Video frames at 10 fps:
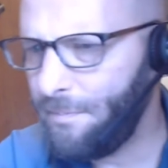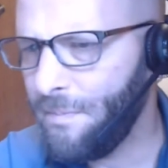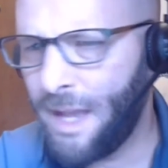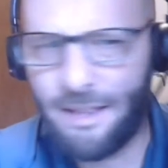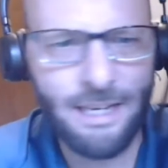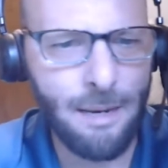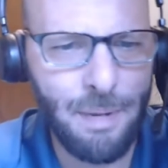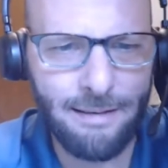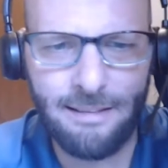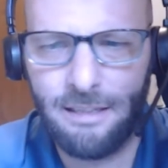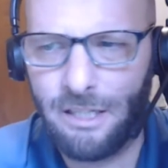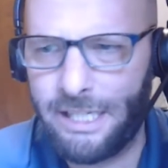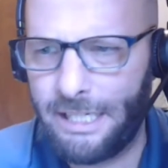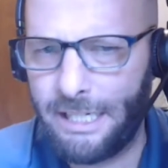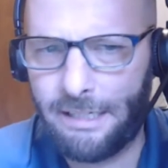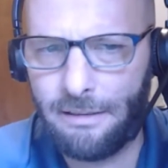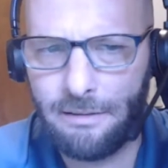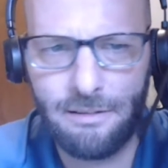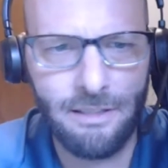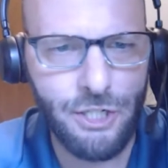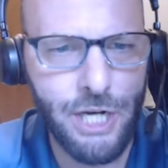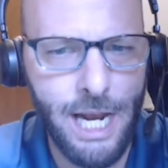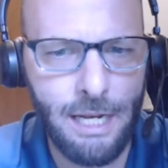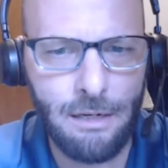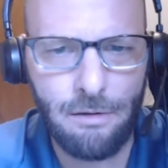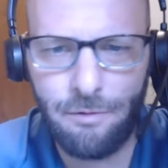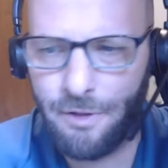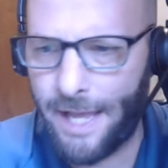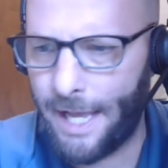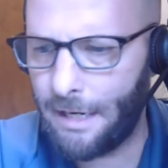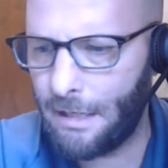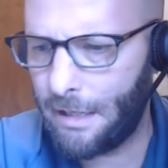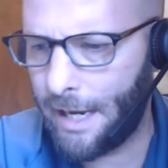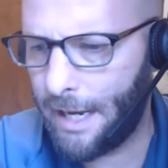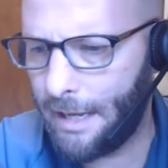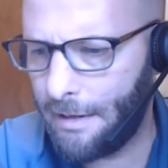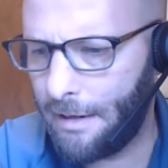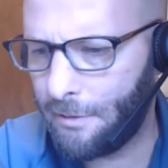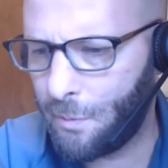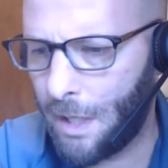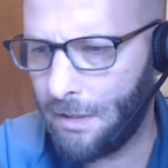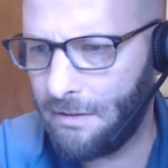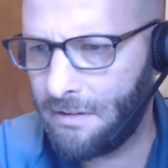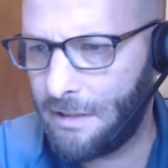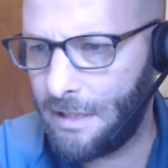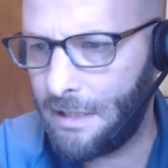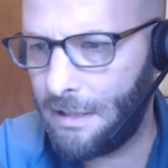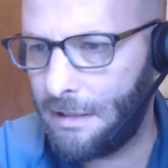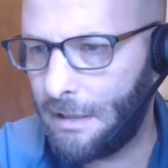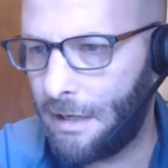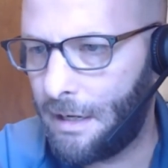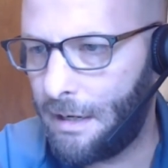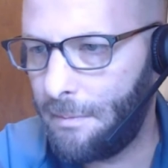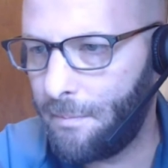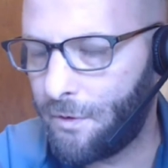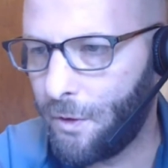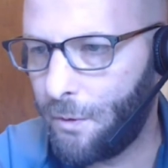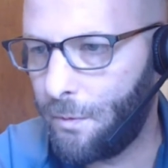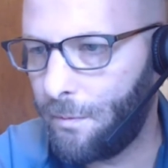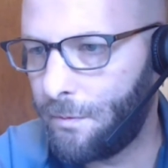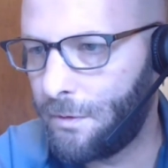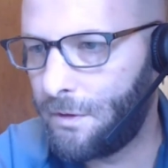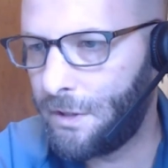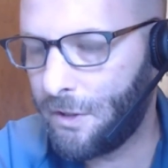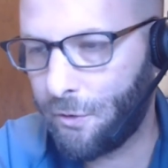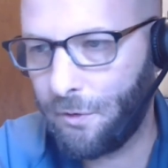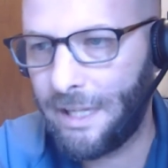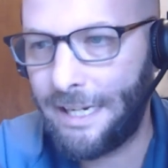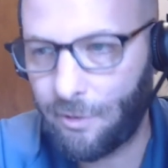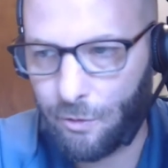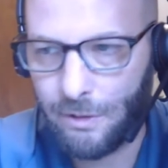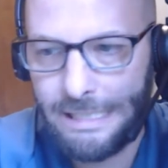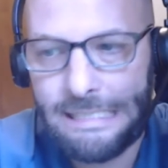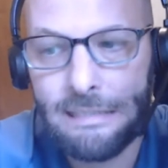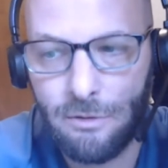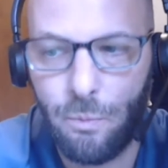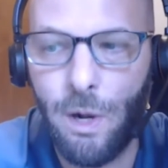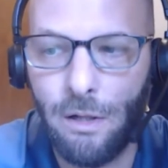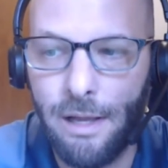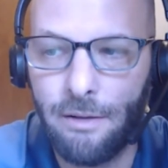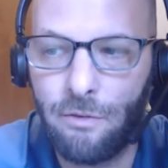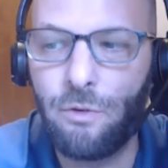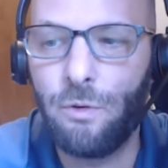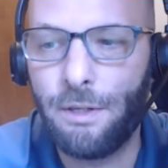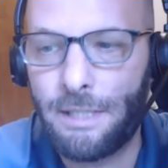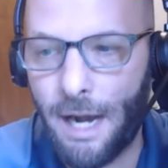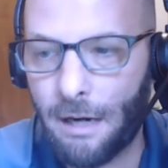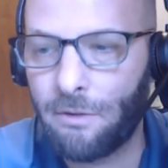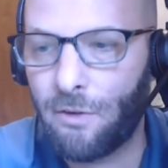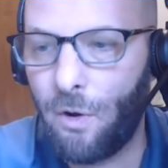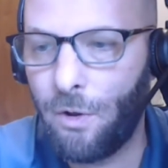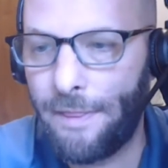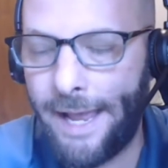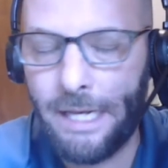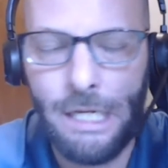I think I pasted the link in to the chat for that, and as well as the uh, so to the latest release as well as to the docs on that.